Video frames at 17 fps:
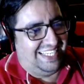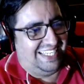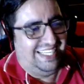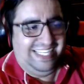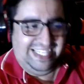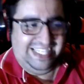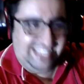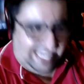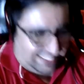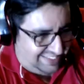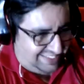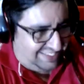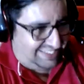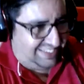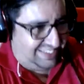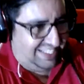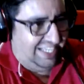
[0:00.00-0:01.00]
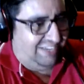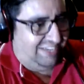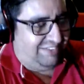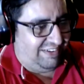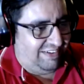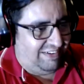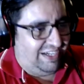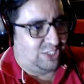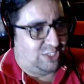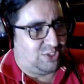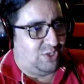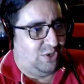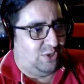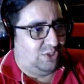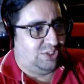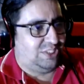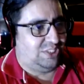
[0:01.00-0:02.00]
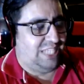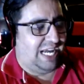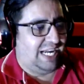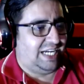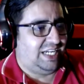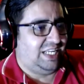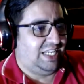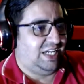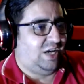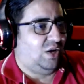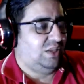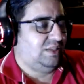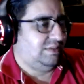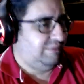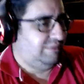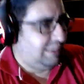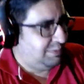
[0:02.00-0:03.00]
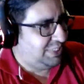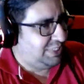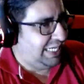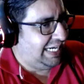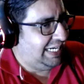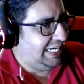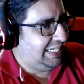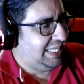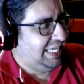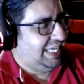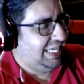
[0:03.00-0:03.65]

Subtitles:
yes, we will disclose that on the website.